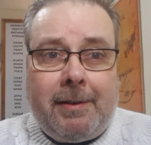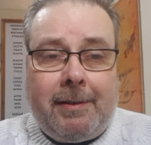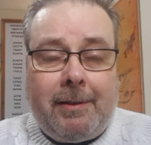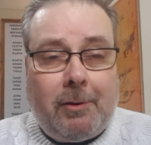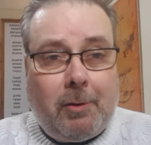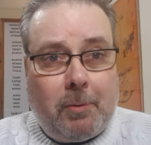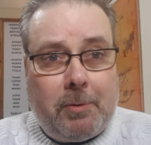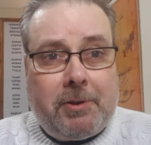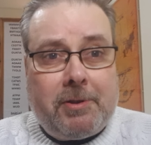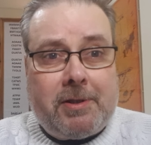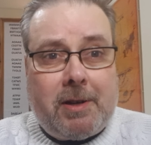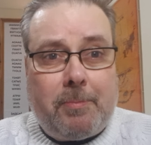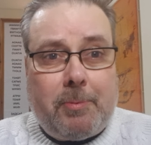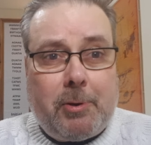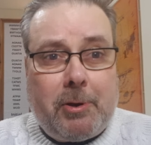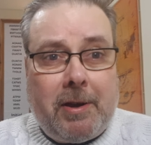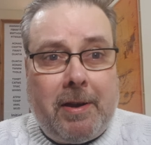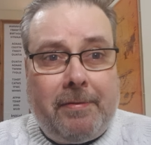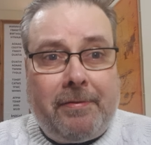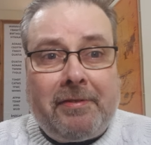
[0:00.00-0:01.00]
along with the
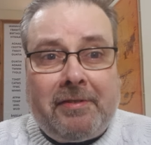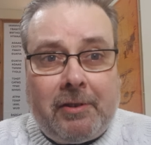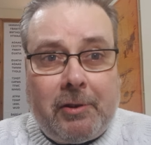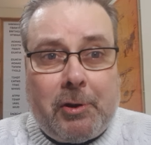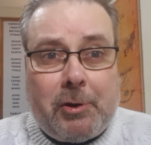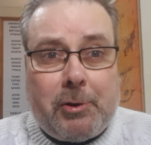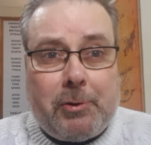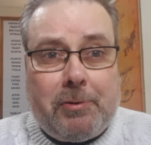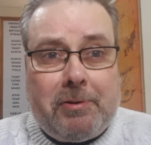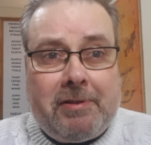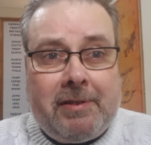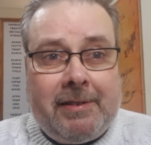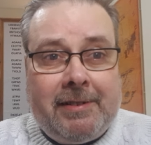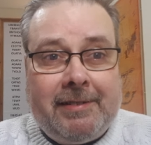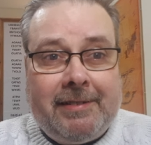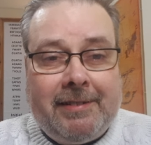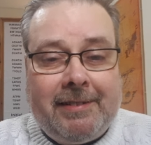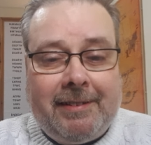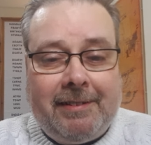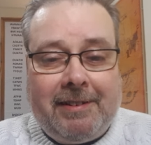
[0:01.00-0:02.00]
WEF and the WHO,
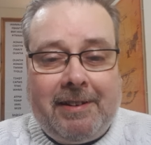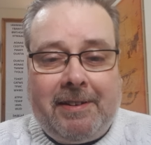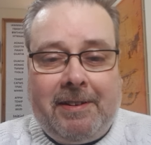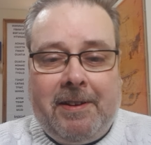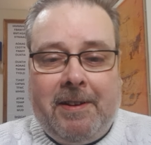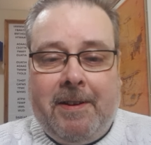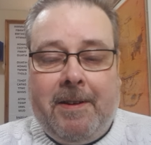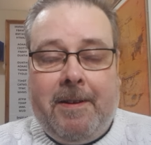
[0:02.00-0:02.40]
right?